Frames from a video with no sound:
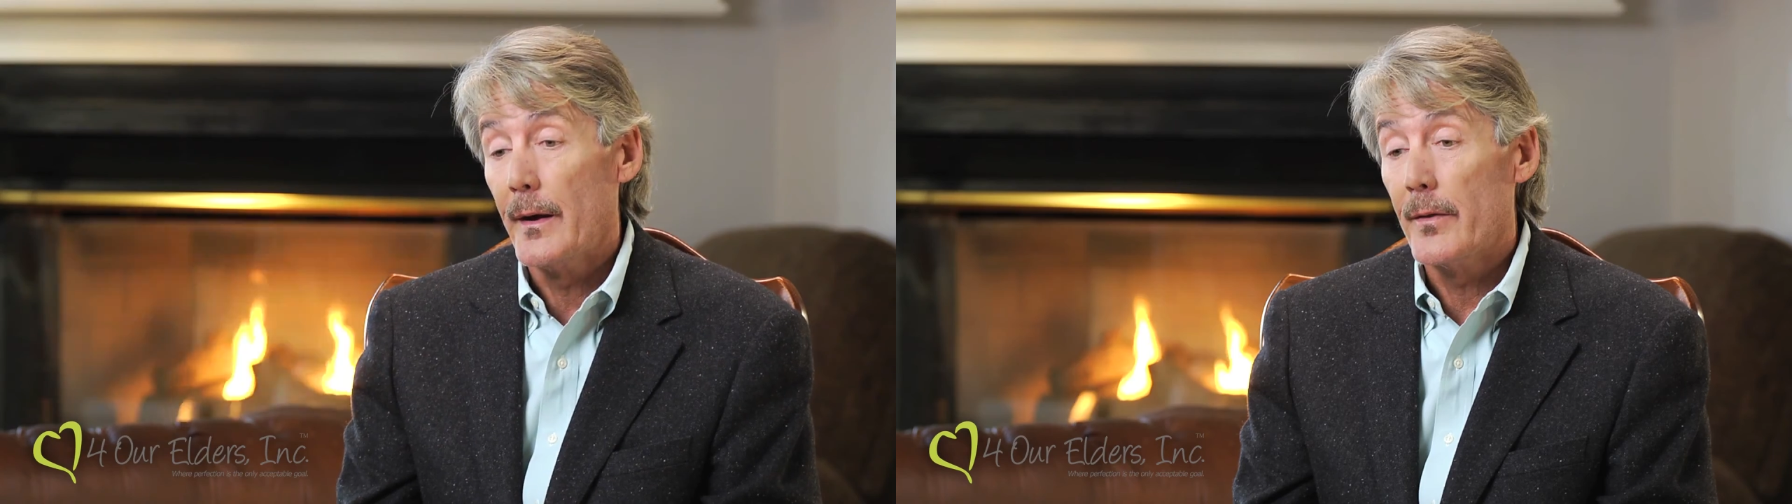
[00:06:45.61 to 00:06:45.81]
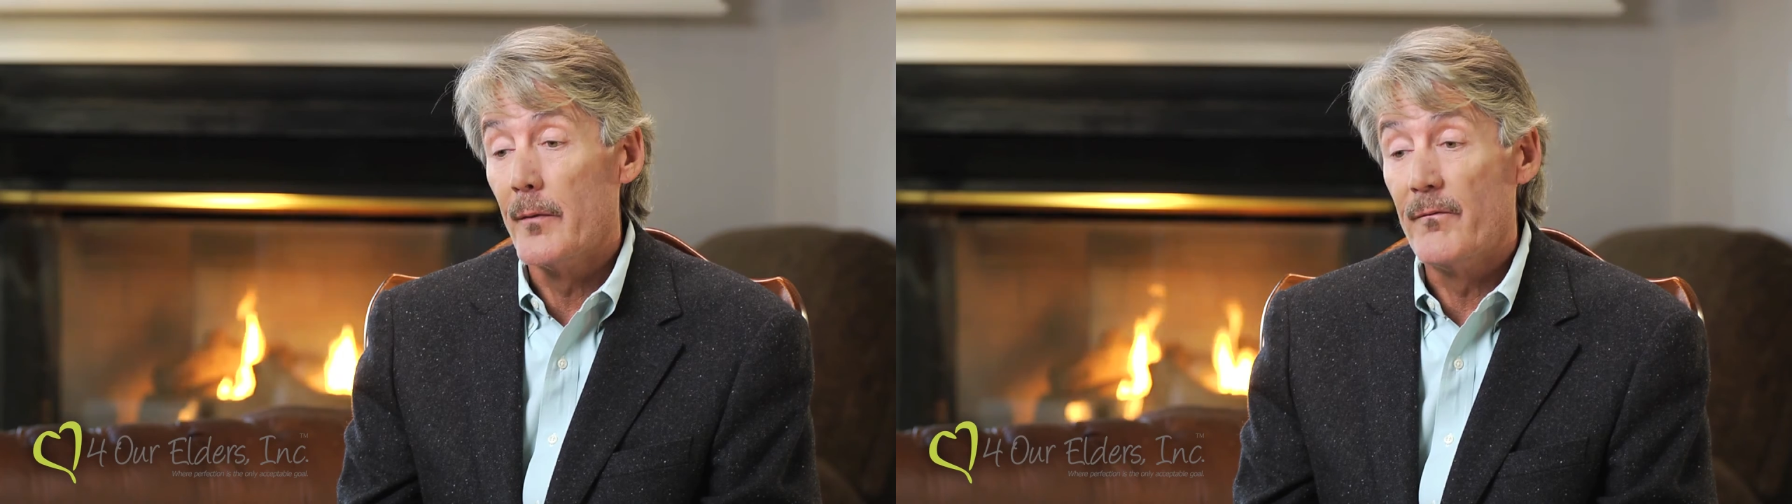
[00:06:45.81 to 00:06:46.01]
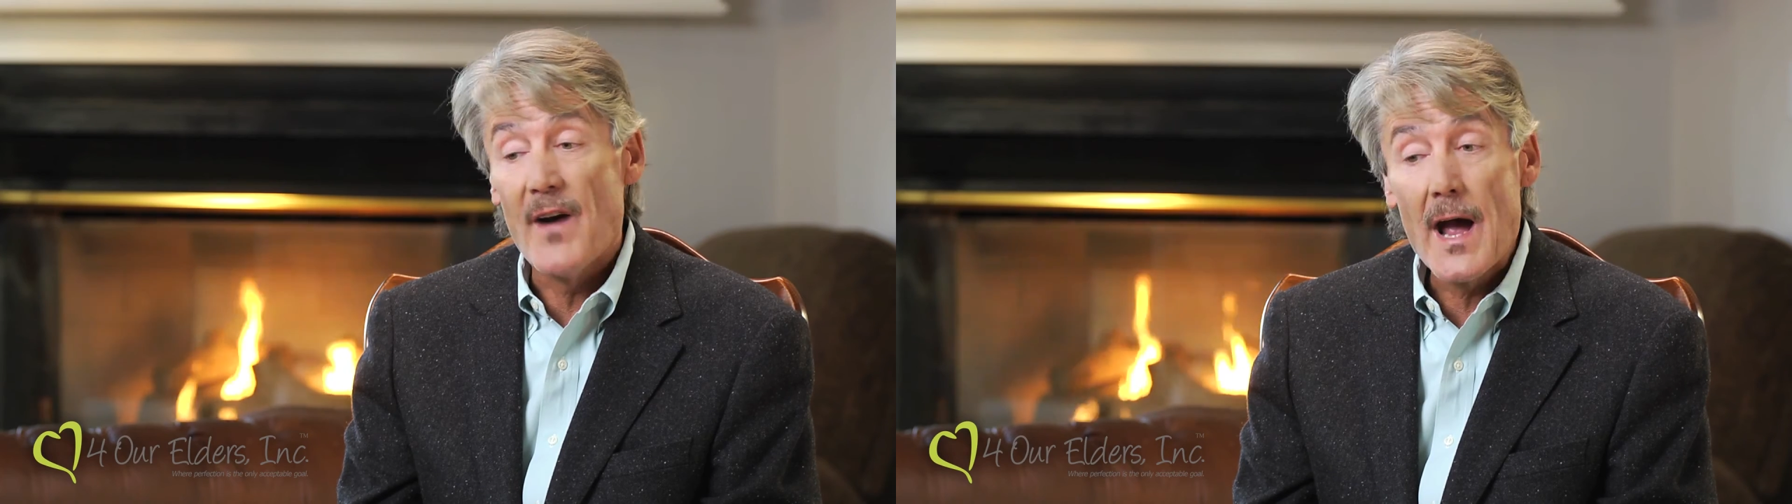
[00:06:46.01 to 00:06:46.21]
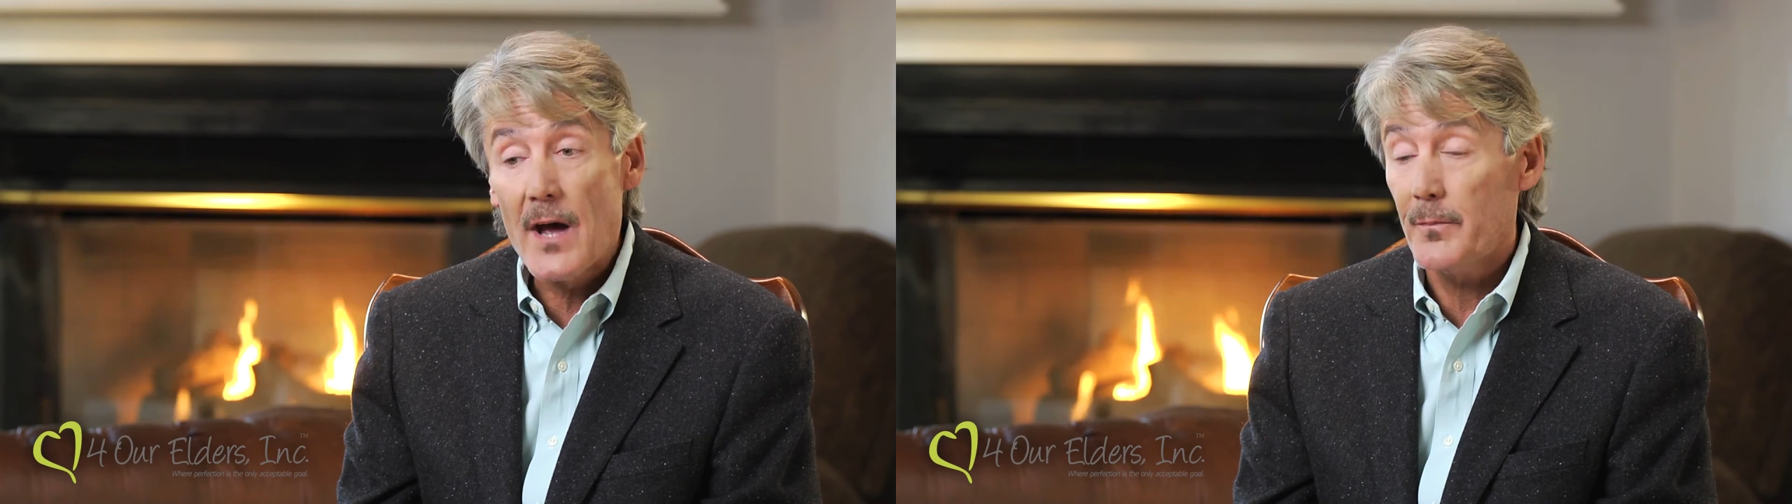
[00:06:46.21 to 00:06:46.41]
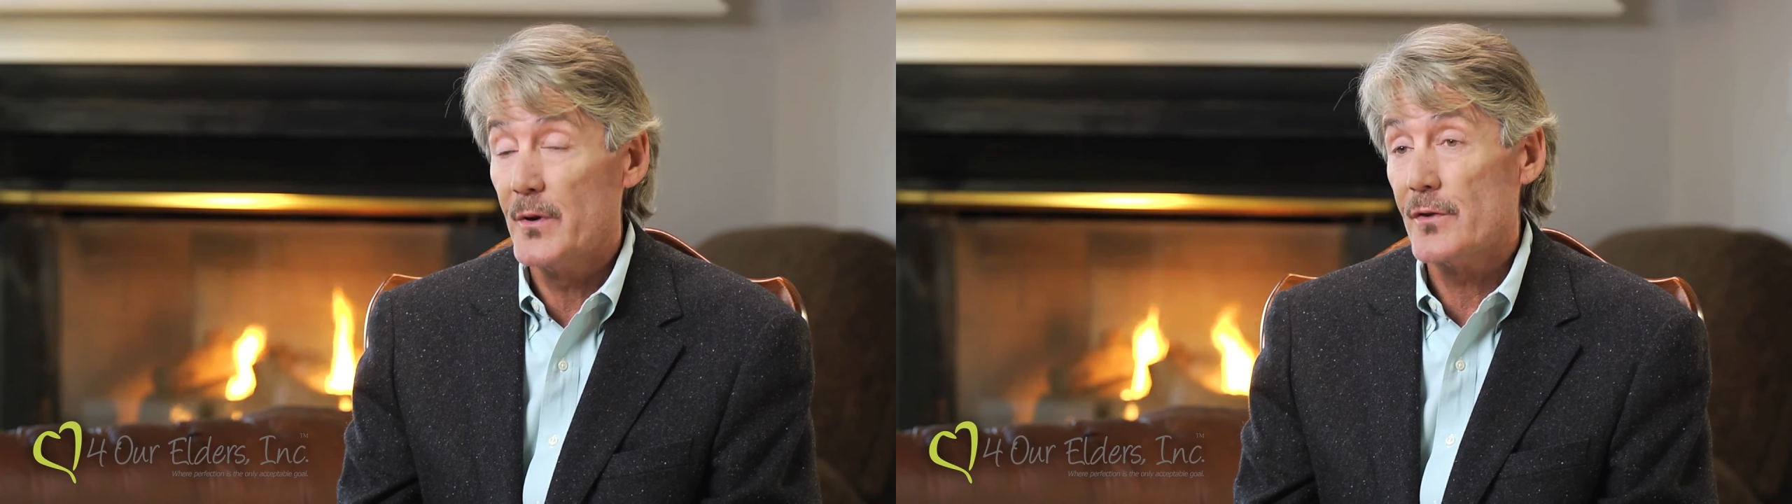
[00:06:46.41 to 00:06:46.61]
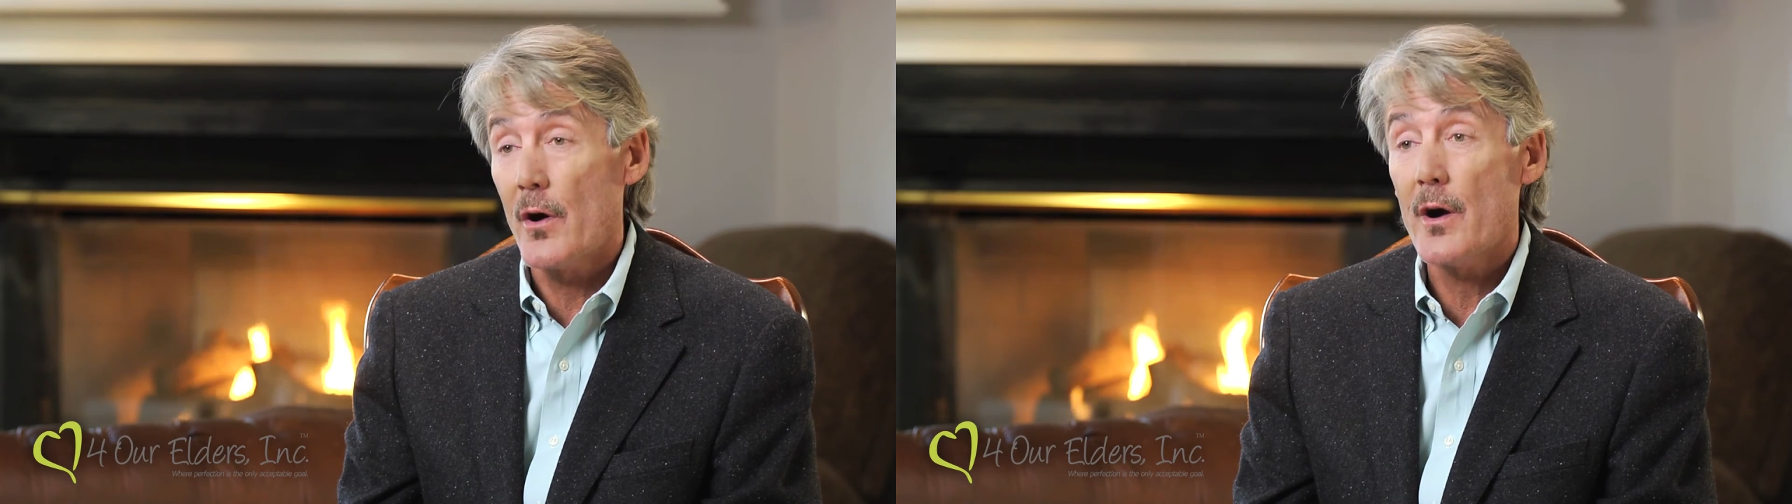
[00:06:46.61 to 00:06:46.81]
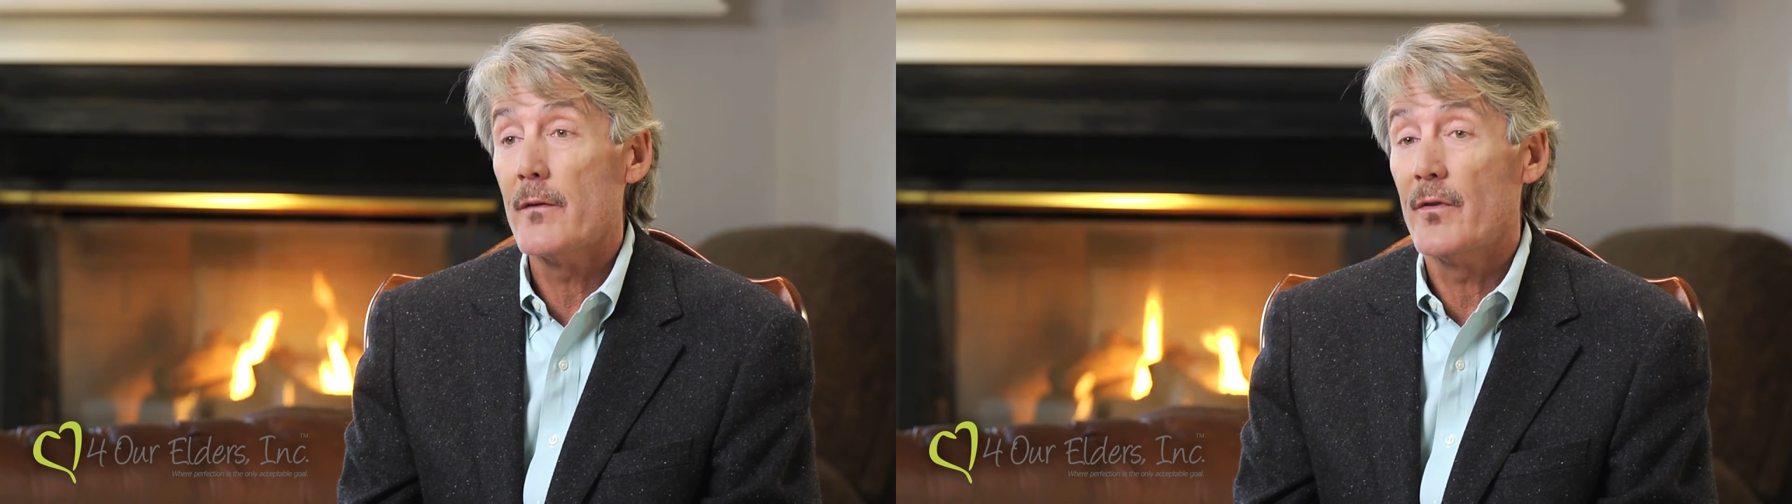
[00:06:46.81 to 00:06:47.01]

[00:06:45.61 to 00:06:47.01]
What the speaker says: the vast majority